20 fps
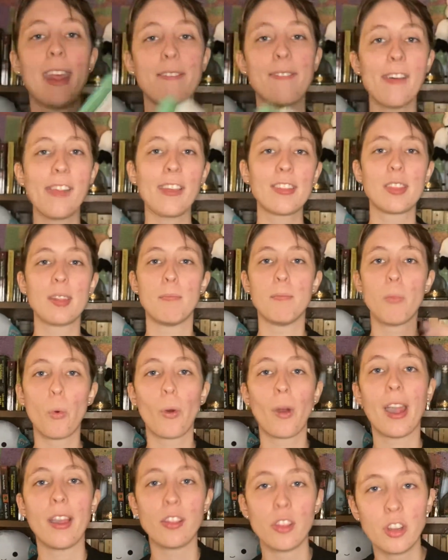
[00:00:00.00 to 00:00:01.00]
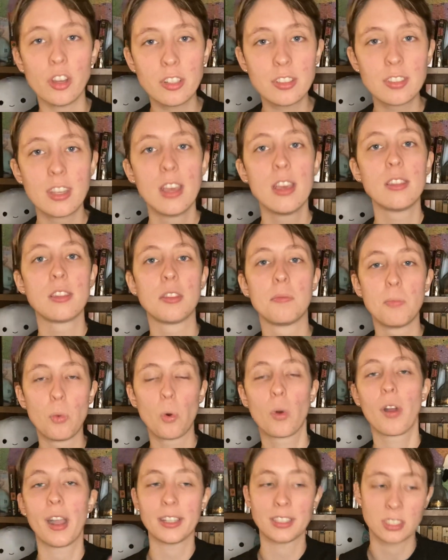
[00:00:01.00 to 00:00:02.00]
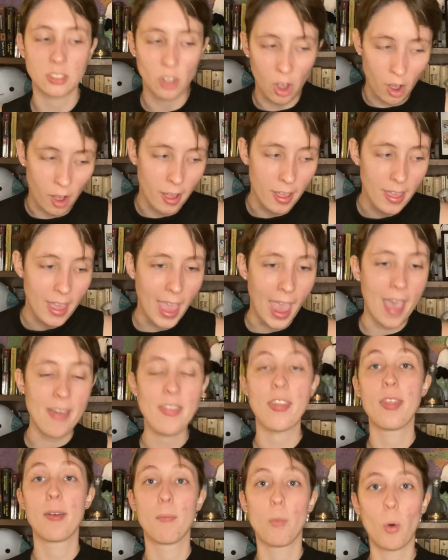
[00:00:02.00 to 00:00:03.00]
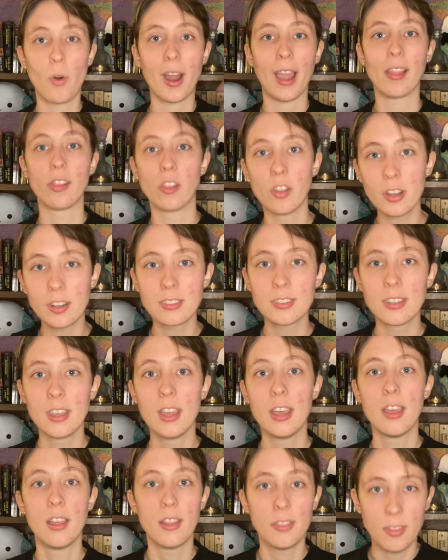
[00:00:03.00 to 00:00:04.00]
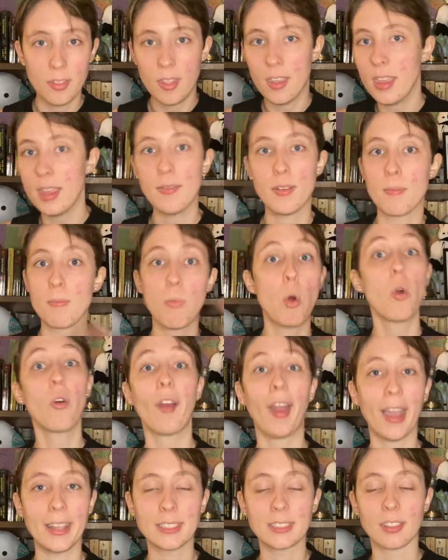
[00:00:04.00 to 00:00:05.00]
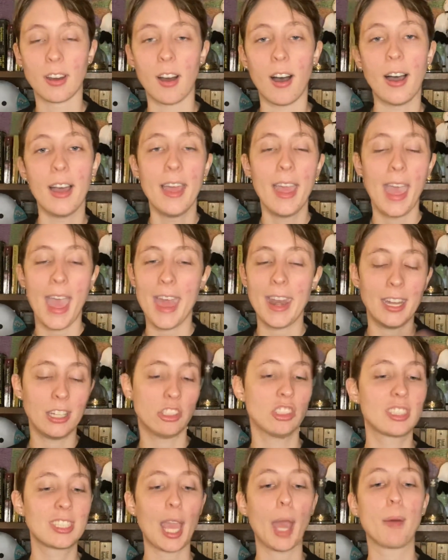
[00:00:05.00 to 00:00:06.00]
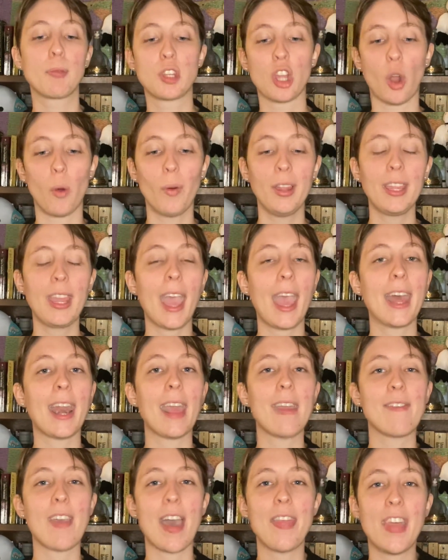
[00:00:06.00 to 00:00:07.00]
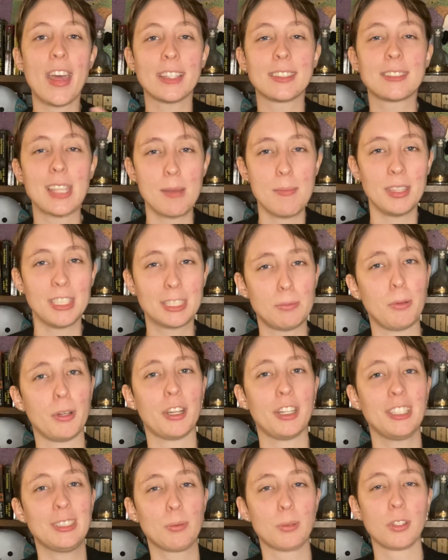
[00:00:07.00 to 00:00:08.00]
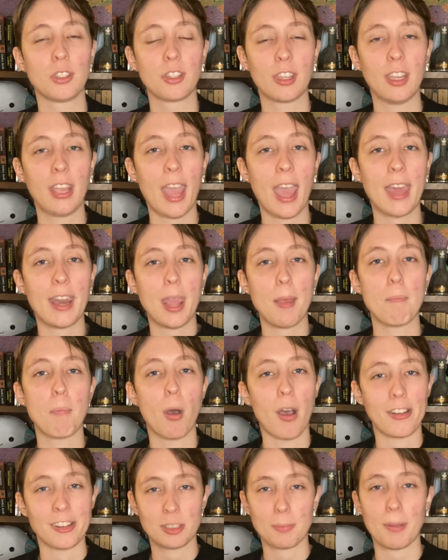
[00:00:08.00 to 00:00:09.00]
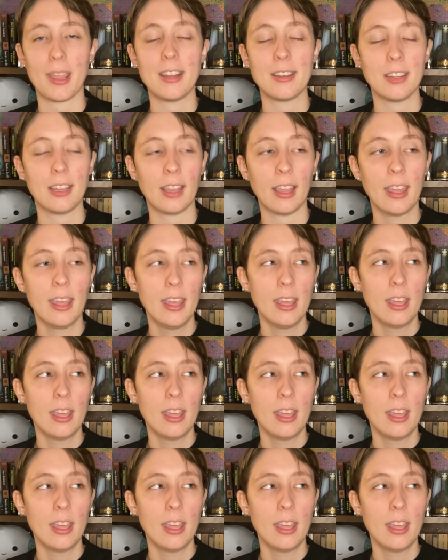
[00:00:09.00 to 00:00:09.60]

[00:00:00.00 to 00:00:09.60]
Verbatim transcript: I felt like the more I looked, the more I saw. And then the more I looked, even more I saw. And it just kept going. And I've had that same experience when looking at a Bosch painting.